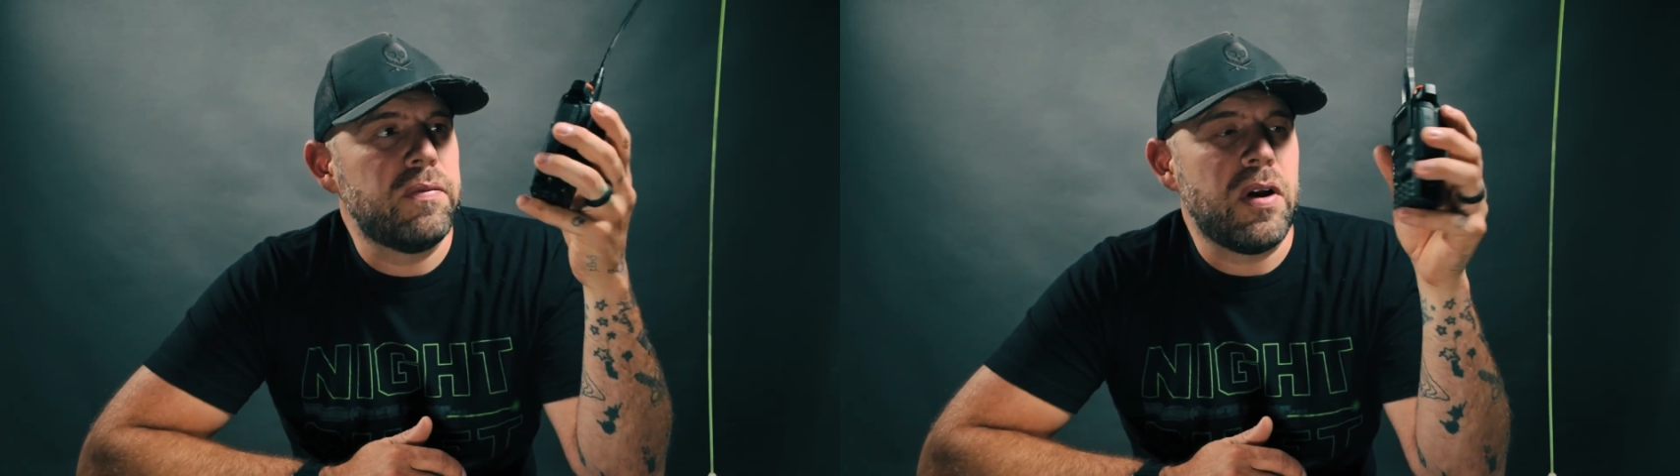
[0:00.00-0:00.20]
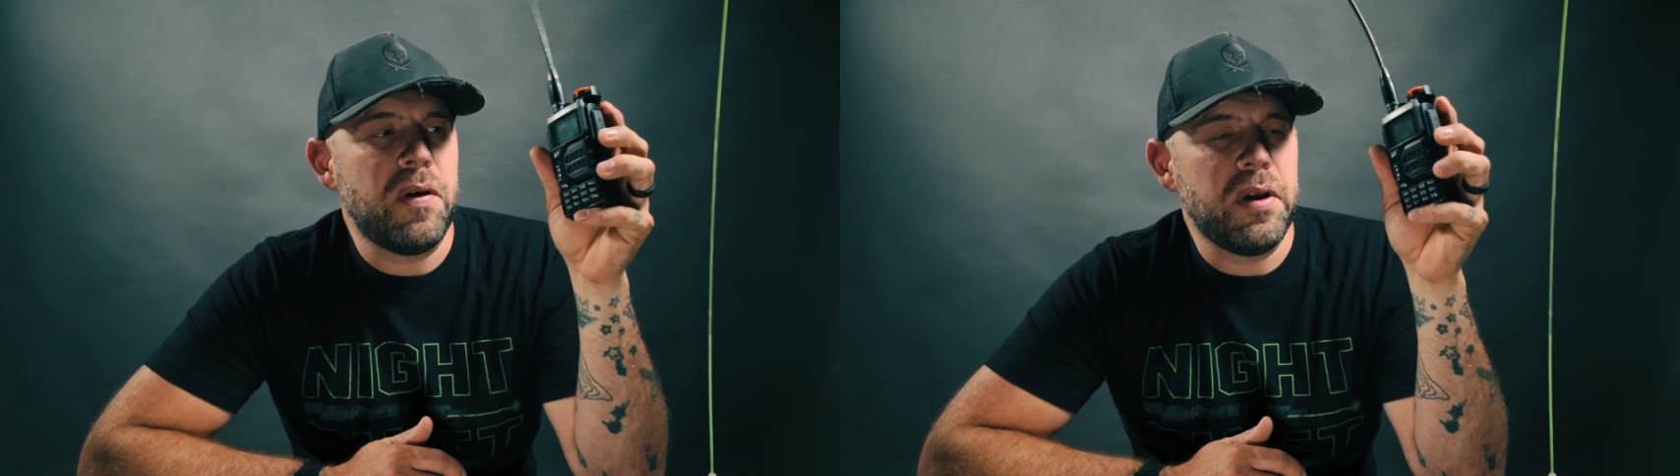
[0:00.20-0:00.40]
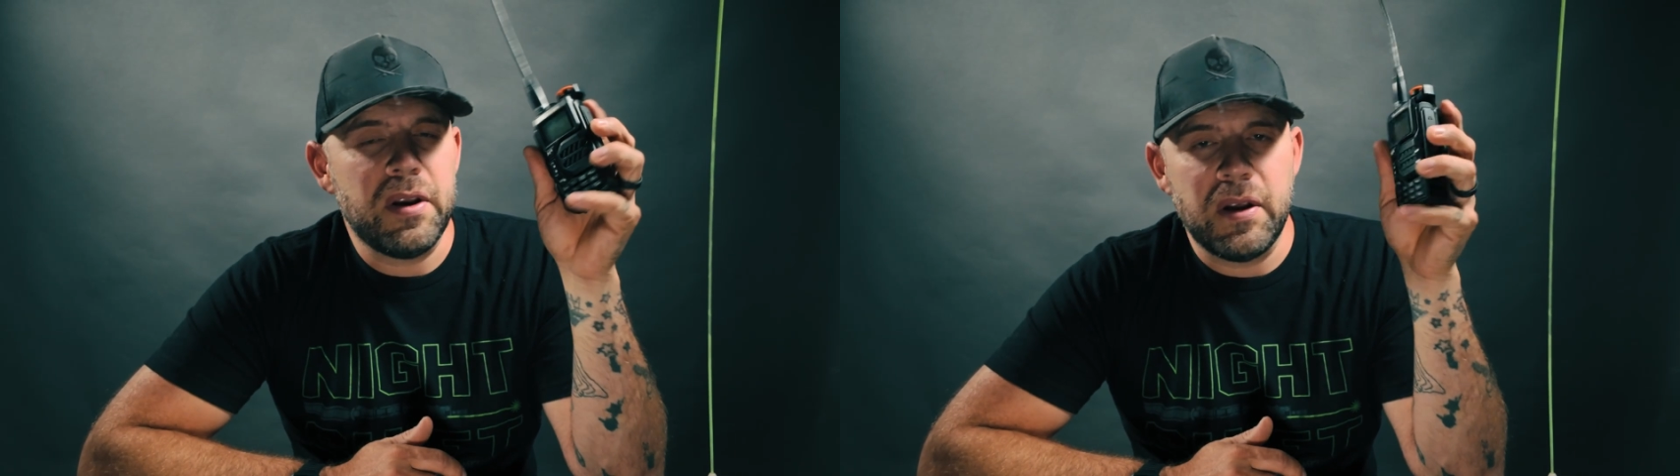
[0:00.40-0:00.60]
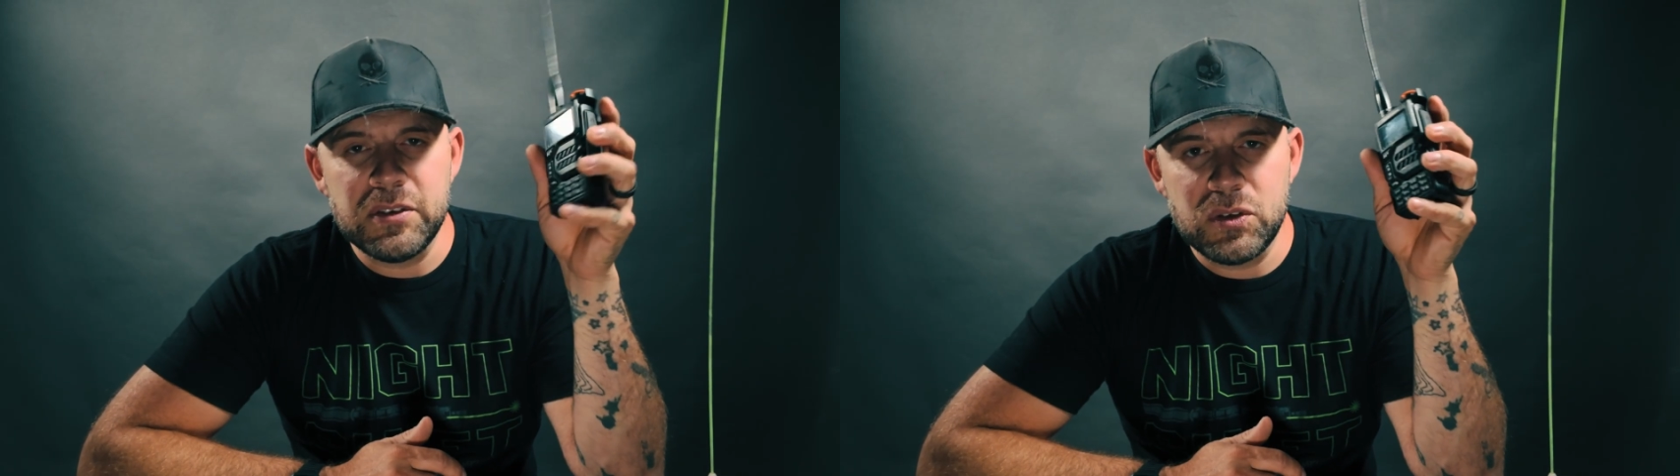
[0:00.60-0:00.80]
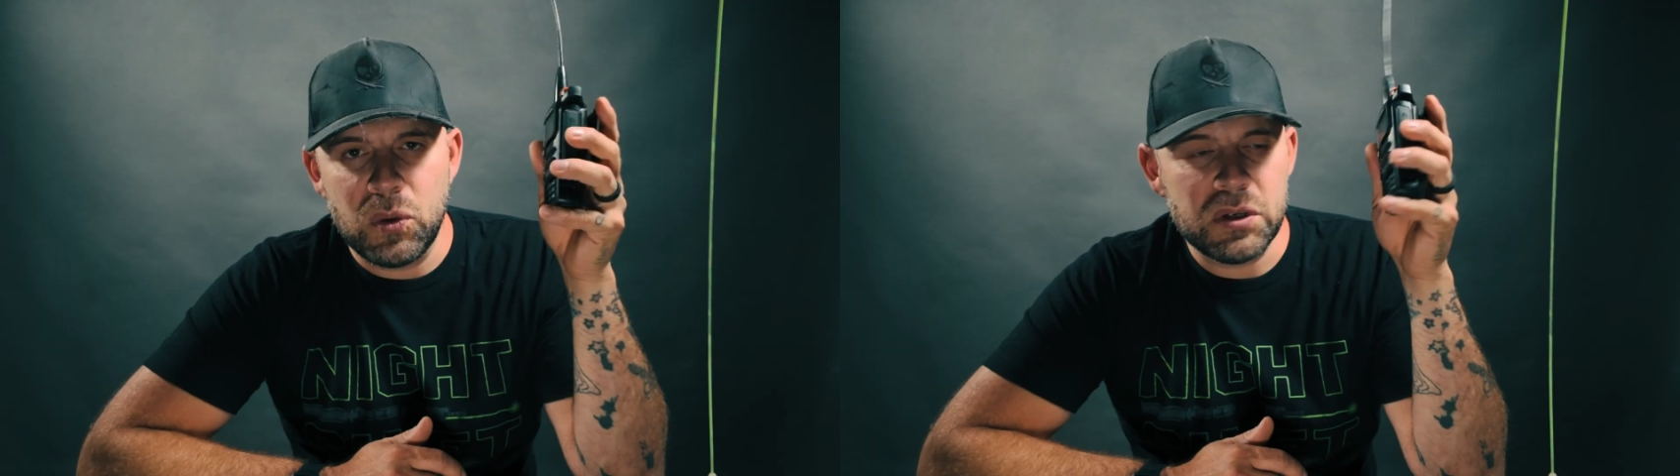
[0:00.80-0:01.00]
variant
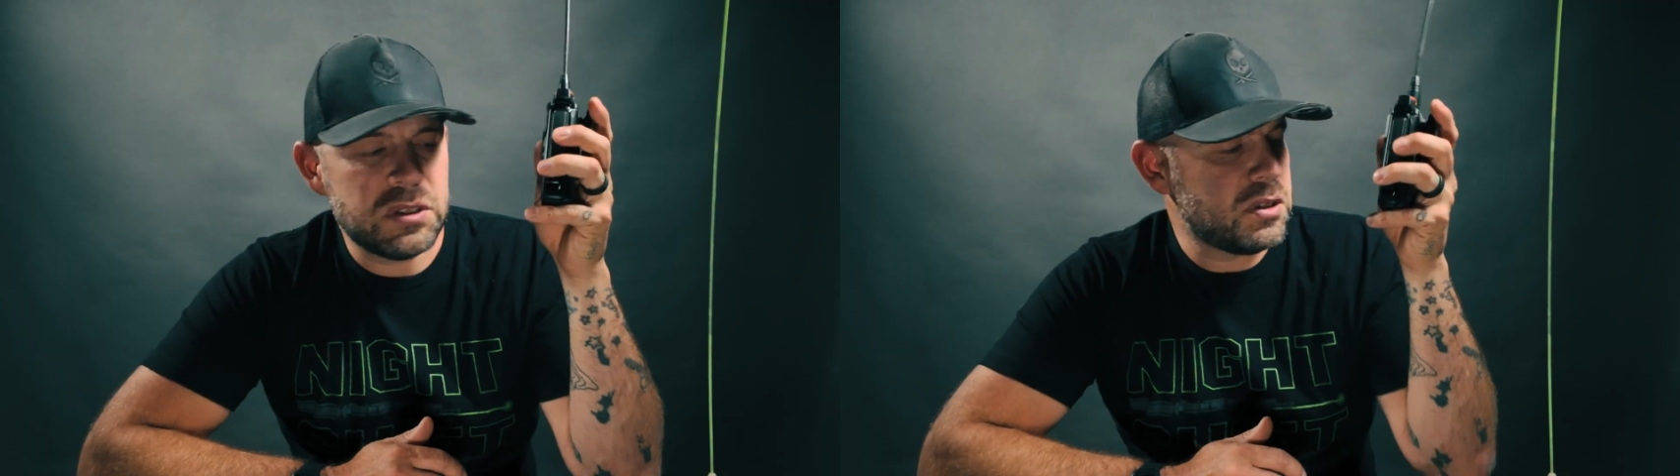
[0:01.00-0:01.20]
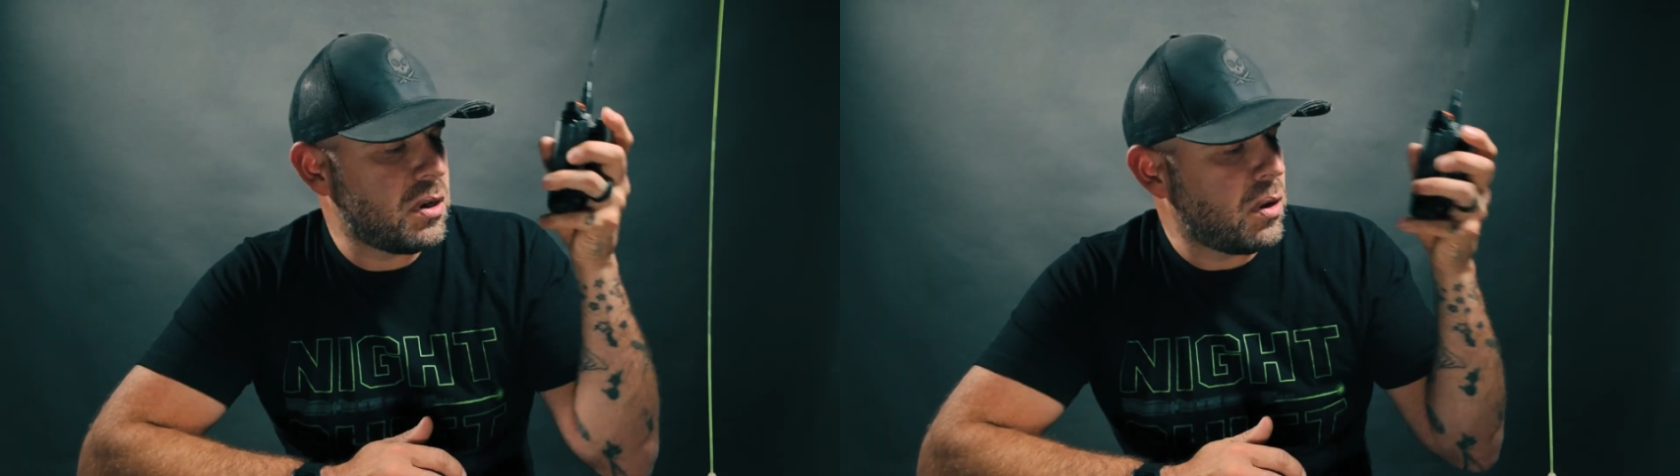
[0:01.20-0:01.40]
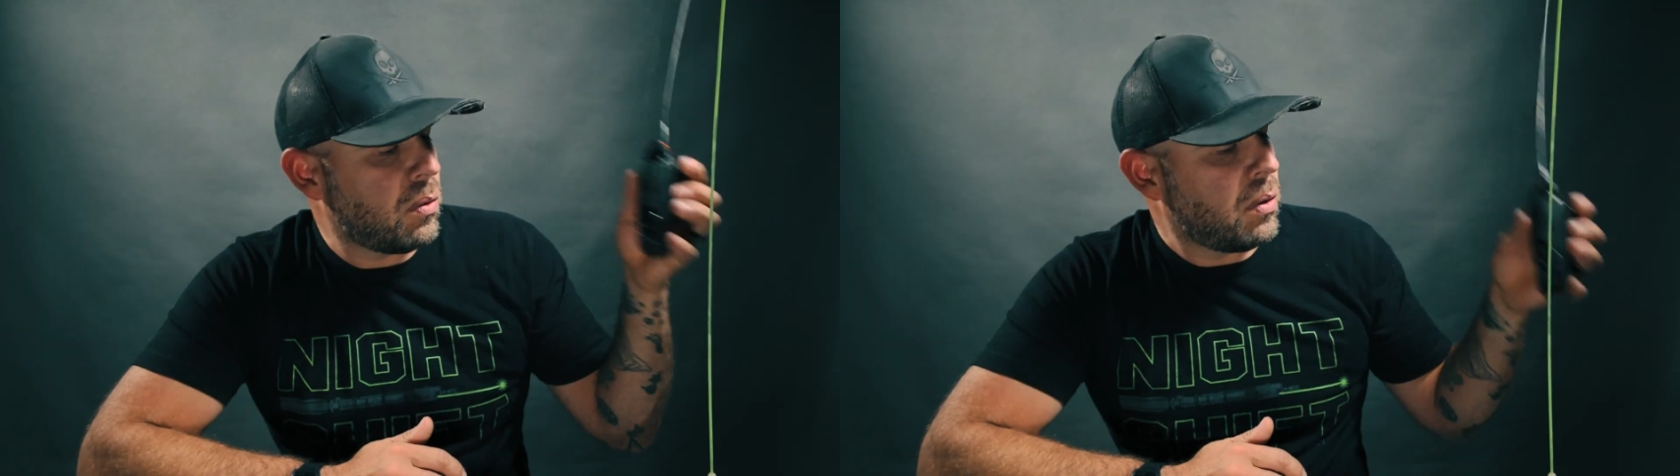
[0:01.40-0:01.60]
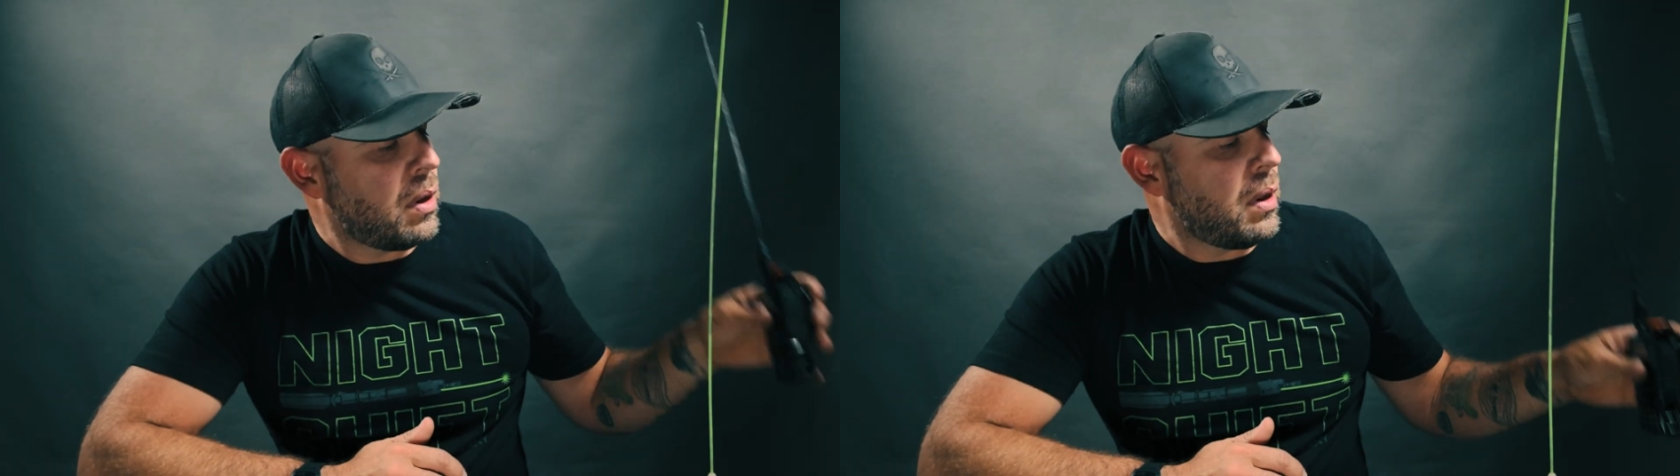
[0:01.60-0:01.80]
of sorts, you know,